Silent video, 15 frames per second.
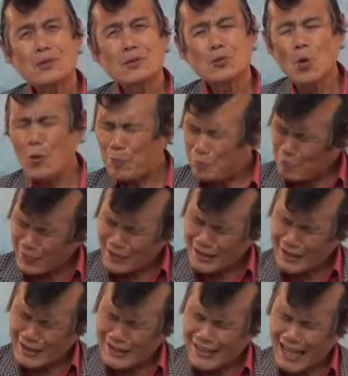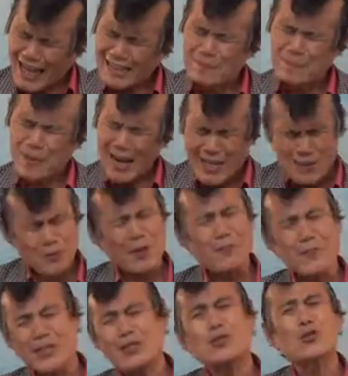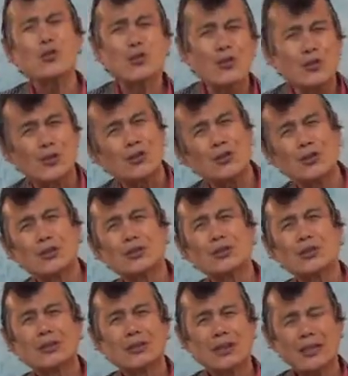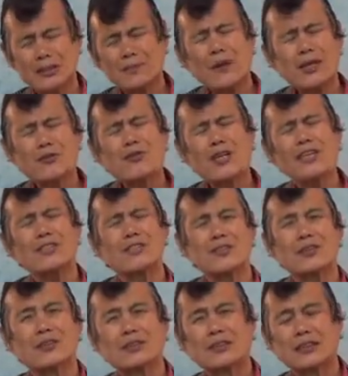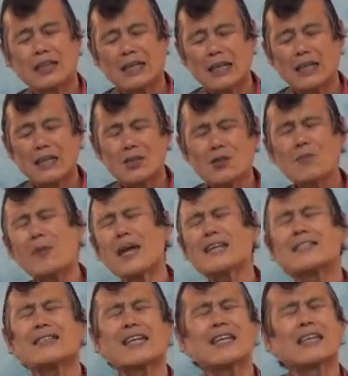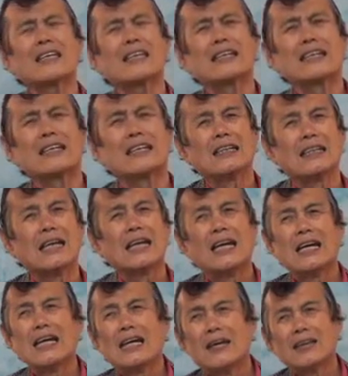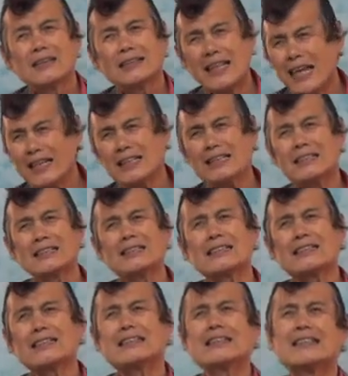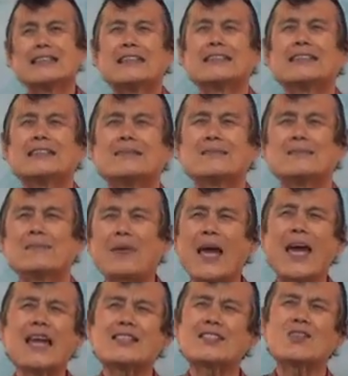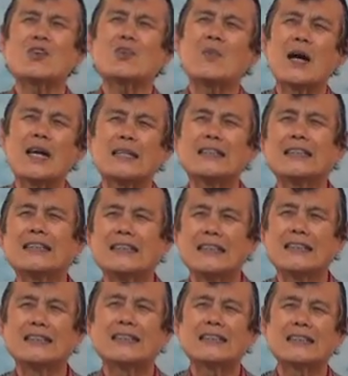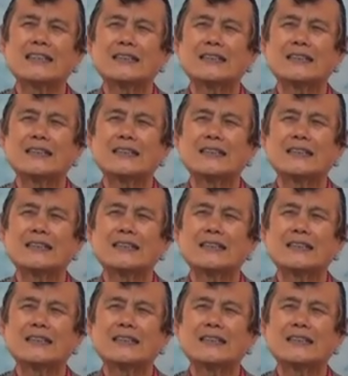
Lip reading: What that Passover mean to you? That's my question. You may say, Daddy, Passover is